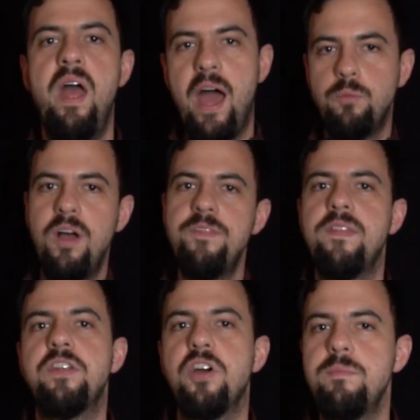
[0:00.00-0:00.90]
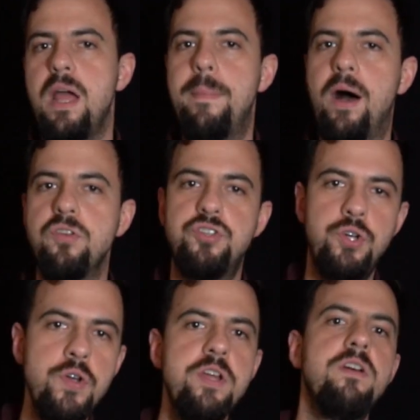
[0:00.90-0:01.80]
And one thing that took me about
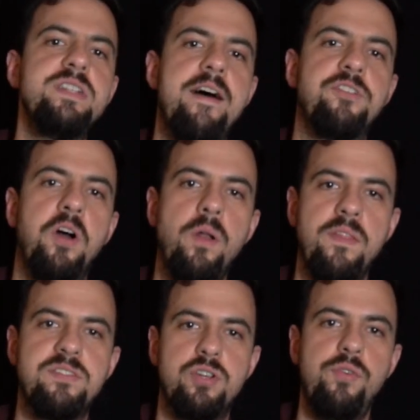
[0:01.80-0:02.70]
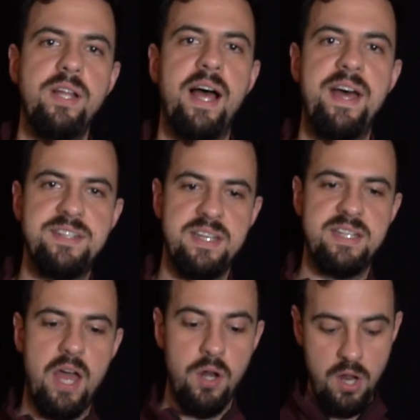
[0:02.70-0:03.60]
2 years after owning this to realize is
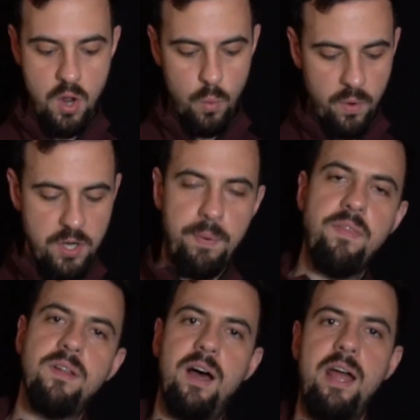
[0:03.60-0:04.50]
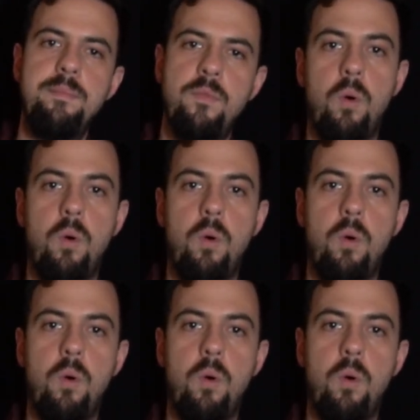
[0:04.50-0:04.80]
that when you put the lime